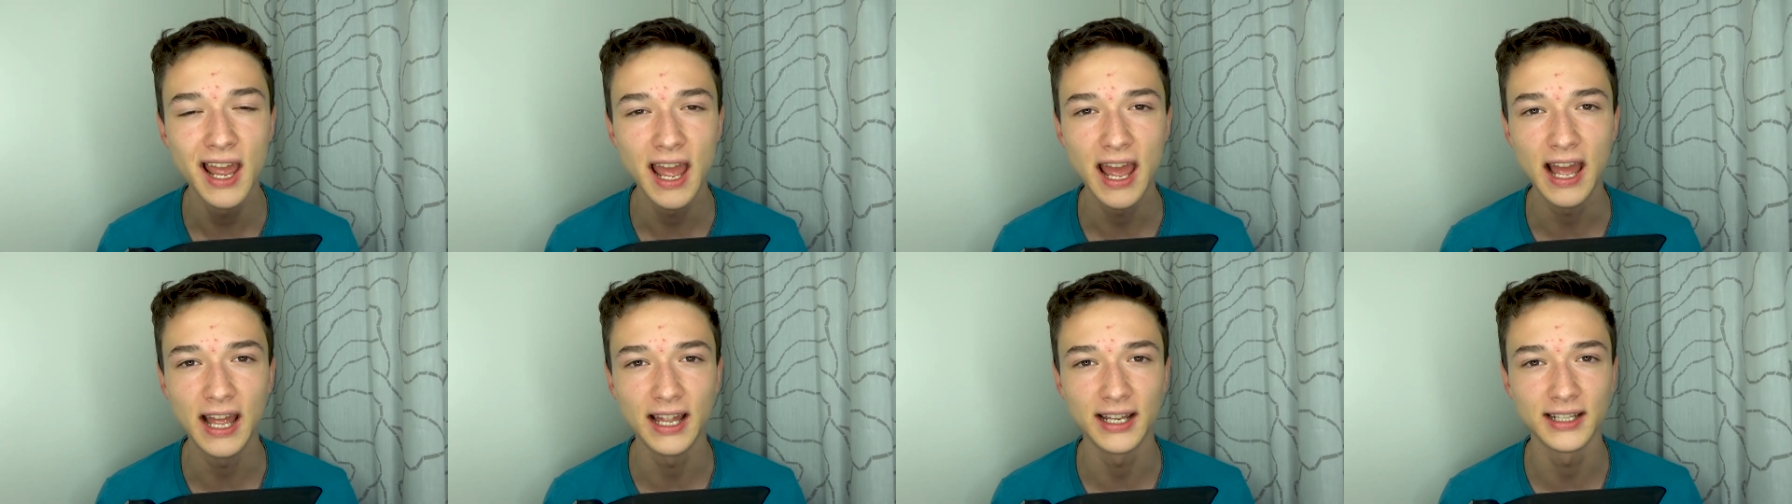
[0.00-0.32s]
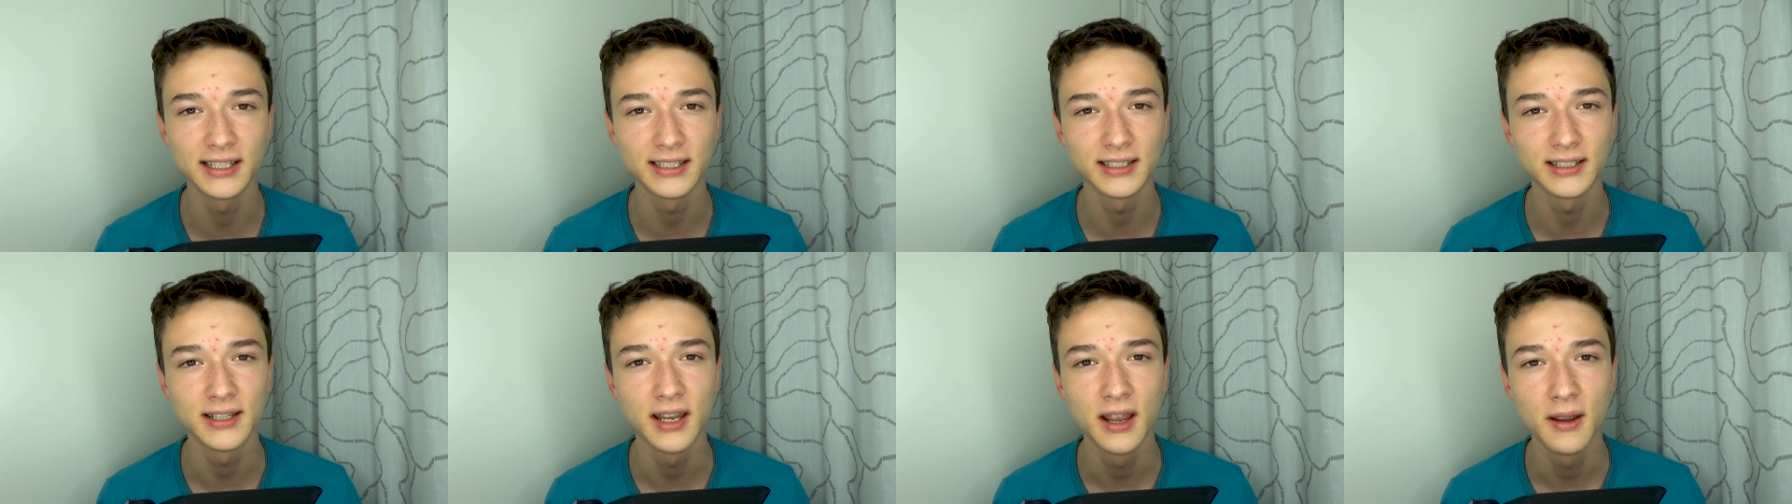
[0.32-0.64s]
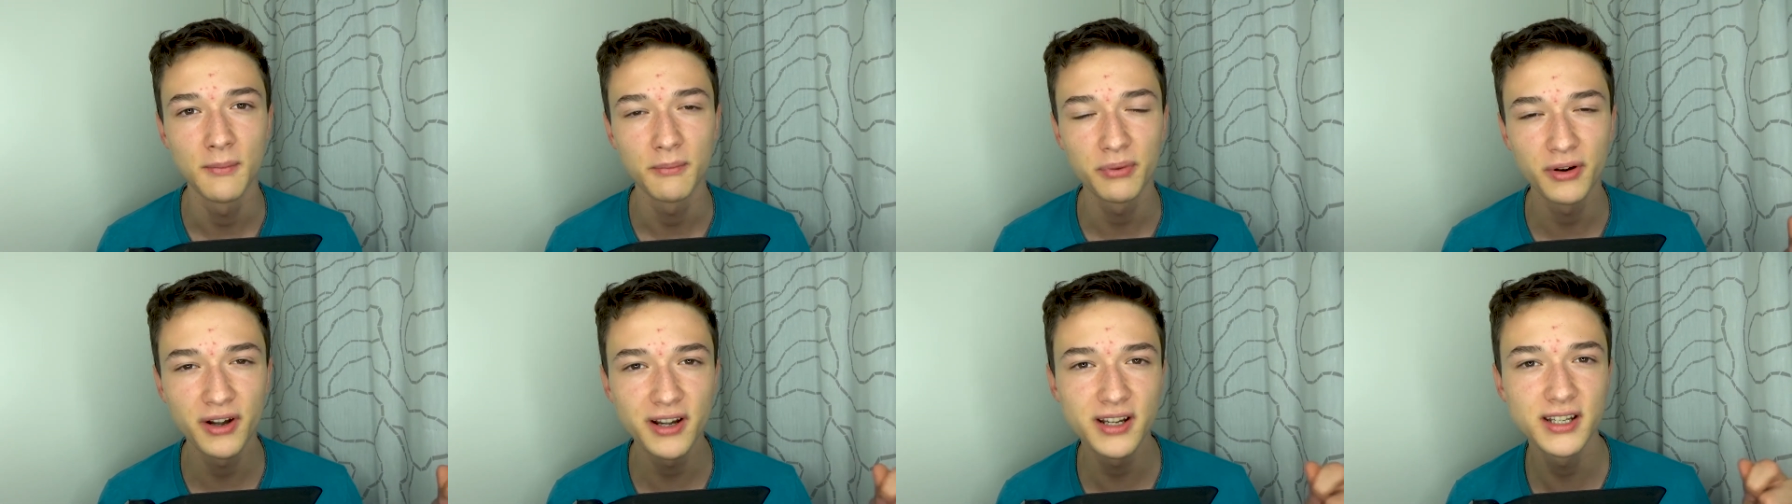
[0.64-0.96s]
and
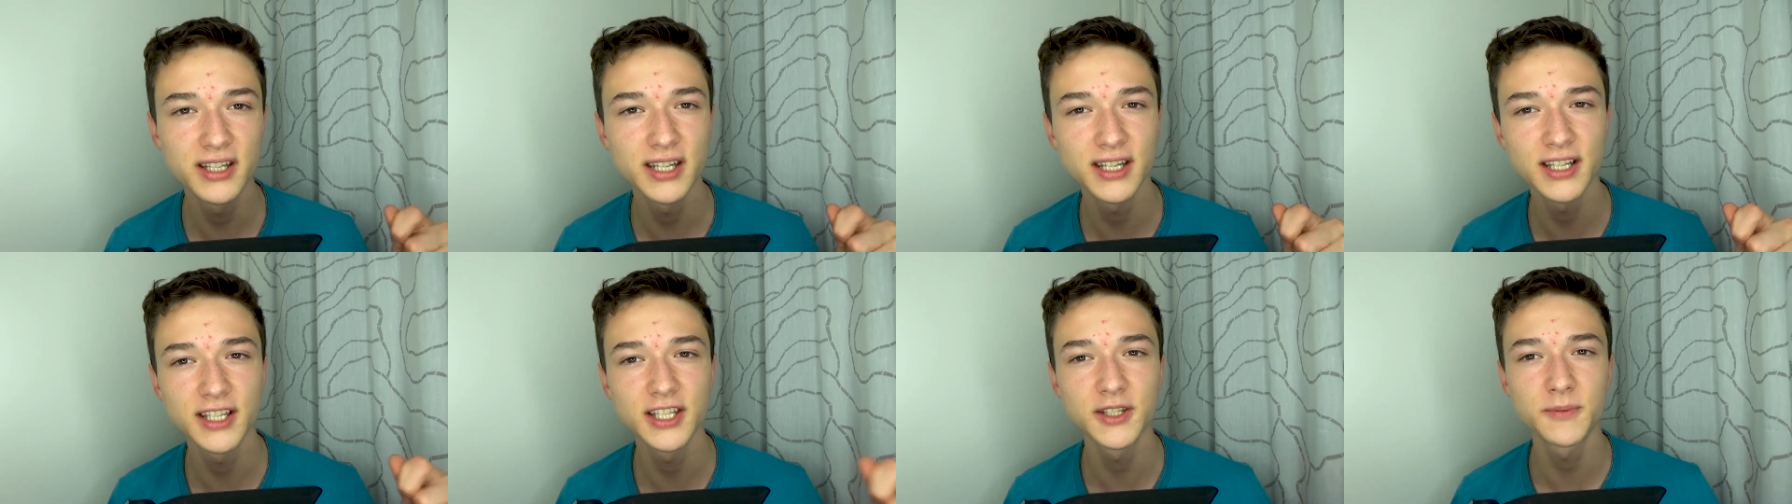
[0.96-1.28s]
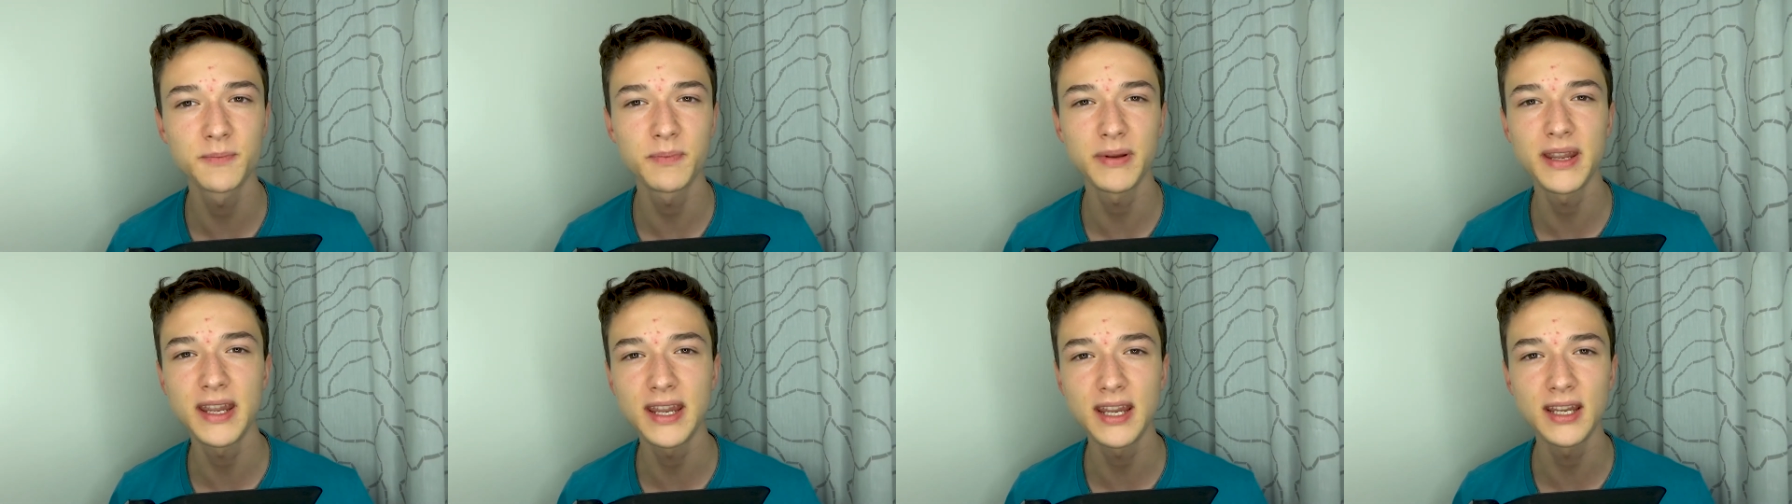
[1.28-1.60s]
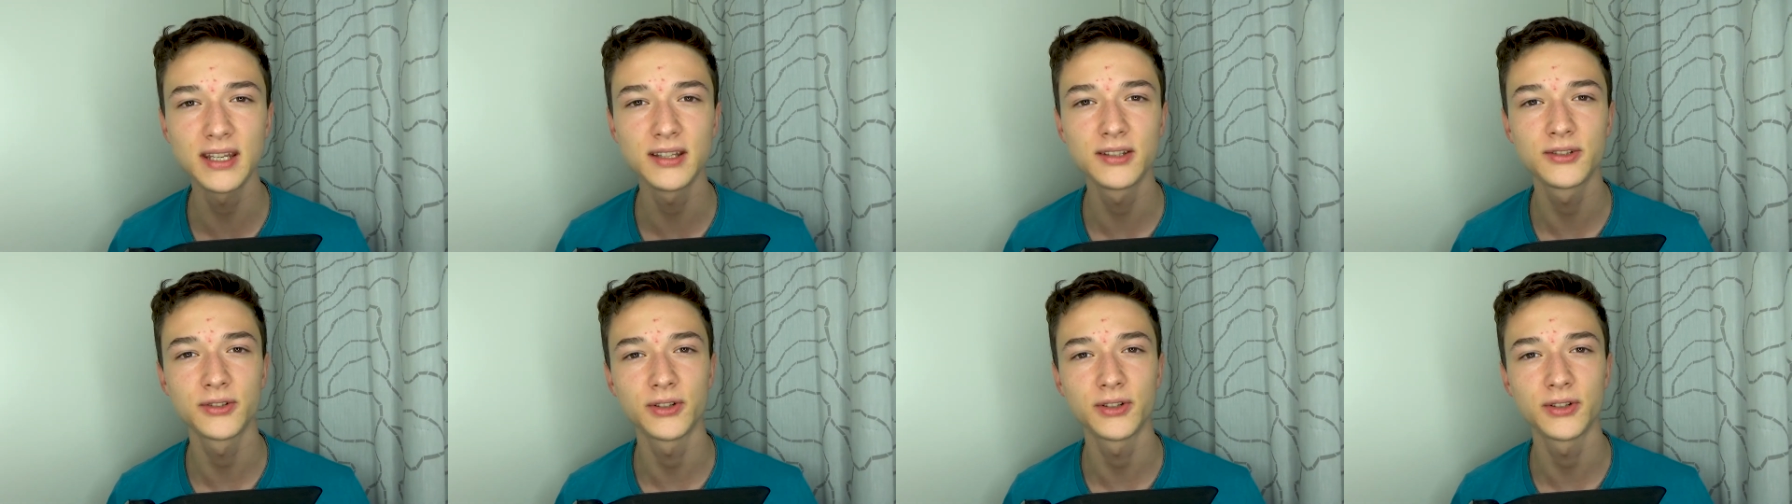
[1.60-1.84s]
printing speed